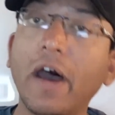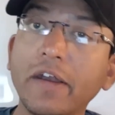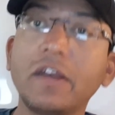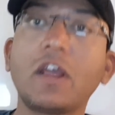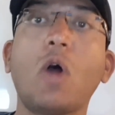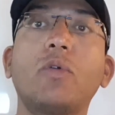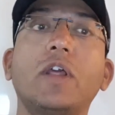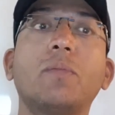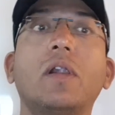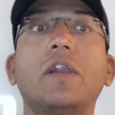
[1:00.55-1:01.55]

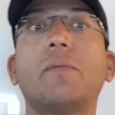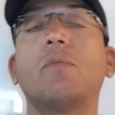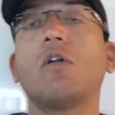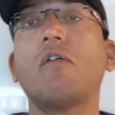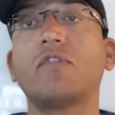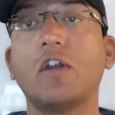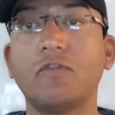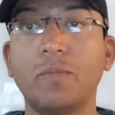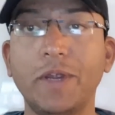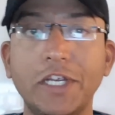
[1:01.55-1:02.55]
uncountable number of
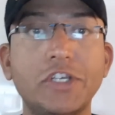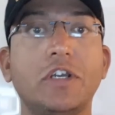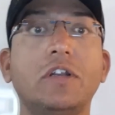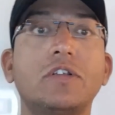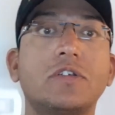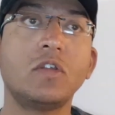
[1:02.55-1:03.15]
conformations.